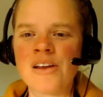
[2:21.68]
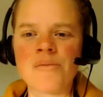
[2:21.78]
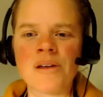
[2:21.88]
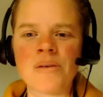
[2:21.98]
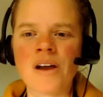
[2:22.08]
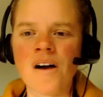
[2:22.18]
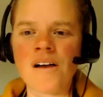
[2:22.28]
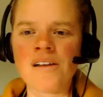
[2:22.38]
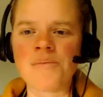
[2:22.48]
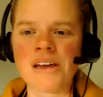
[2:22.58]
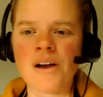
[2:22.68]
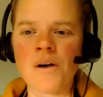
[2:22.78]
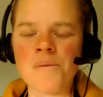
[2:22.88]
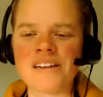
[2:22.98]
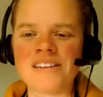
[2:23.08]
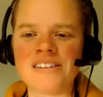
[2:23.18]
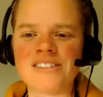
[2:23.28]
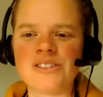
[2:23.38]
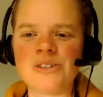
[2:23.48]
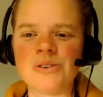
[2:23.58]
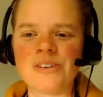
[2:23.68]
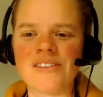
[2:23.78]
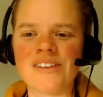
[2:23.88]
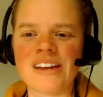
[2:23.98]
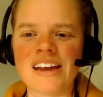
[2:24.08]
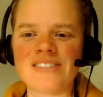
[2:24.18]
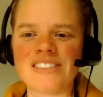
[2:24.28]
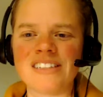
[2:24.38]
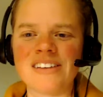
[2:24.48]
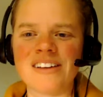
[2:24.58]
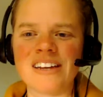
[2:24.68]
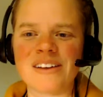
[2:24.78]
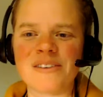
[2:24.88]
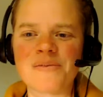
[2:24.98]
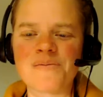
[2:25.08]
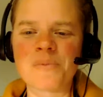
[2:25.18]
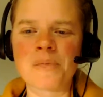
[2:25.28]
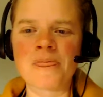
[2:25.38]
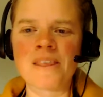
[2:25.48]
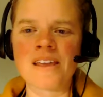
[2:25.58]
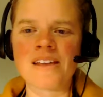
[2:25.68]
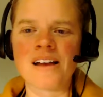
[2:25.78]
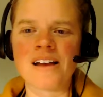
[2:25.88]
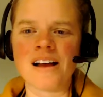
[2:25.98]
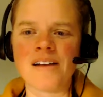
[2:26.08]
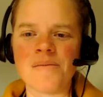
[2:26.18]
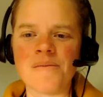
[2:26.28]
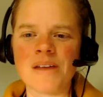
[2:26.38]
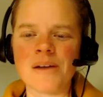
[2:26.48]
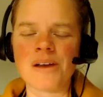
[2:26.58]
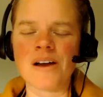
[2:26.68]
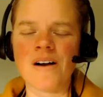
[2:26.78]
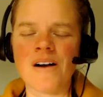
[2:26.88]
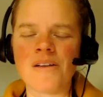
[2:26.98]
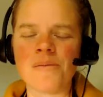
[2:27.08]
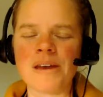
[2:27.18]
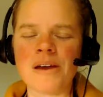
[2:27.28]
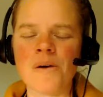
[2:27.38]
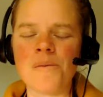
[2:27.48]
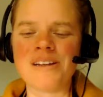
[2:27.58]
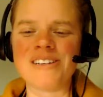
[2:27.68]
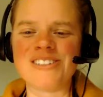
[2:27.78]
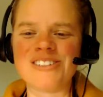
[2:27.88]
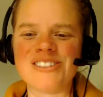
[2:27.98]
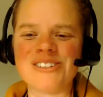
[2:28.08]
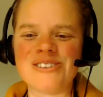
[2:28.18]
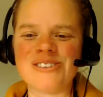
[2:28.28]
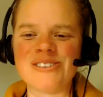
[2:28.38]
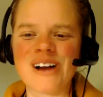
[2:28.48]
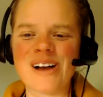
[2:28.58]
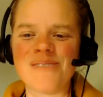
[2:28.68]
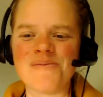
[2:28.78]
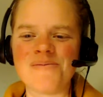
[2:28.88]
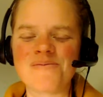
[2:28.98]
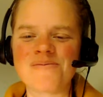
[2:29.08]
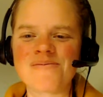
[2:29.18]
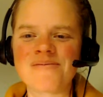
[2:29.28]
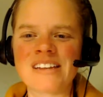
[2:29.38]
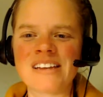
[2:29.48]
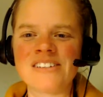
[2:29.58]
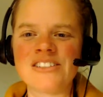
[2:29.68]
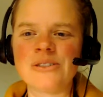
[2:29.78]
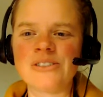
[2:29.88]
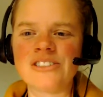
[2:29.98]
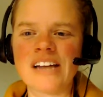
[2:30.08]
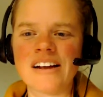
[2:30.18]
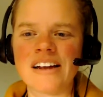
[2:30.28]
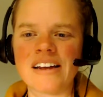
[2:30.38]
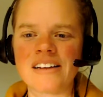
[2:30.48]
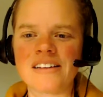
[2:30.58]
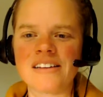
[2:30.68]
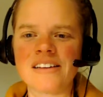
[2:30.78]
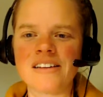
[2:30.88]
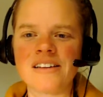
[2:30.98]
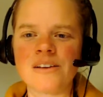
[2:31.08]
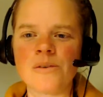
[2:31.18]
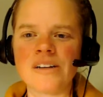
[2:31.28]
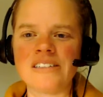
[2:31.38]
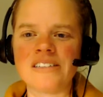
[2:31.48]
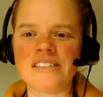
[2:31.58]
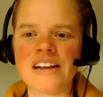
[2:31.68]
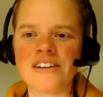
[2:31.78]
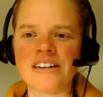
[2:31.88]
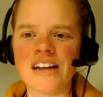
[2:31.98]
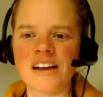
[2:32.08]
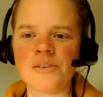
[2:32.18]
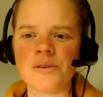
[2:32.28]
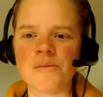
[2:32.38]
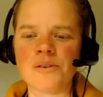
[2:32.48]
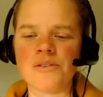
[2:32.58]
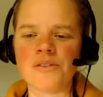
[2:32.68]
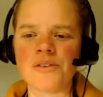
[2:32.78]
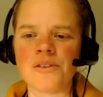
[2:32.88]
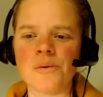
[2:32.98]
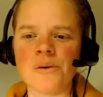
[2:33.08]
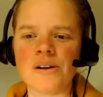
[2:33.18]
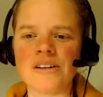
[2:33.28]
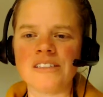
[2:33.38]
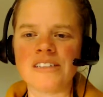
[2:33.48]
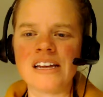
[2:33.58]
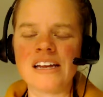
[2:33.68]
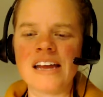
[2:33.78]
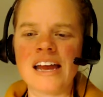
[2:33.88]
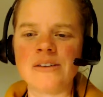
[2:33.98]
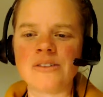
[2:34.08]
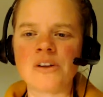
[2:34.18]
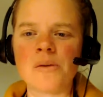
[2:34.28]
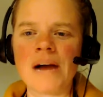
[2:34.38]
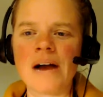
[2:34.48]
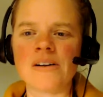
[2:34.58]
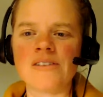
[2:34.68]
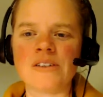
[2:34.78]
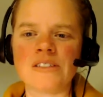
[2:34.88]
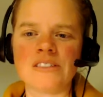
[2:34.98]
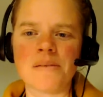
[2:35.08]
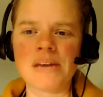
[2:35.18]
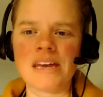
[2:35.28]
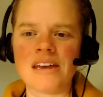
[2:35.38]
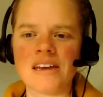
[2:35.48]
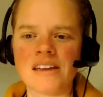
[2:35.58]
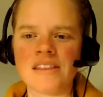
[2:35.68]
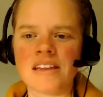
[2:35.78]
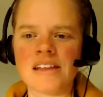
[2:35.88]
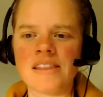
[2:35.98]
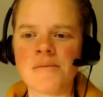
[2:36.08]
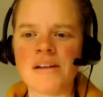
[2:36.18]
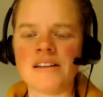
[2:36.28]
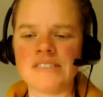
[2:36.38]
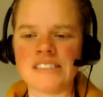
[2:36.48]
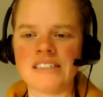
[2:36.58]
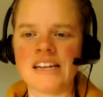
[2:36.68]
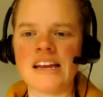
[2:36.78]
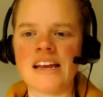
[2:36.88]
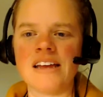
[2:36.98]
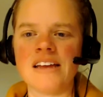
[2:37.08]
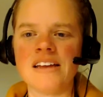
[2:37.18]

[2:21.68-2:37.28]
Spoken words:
May we all be open to giving and receiving. May we all be open to sharing what is sacred as we move through the world. And it was so powerful to be in the middle of a city,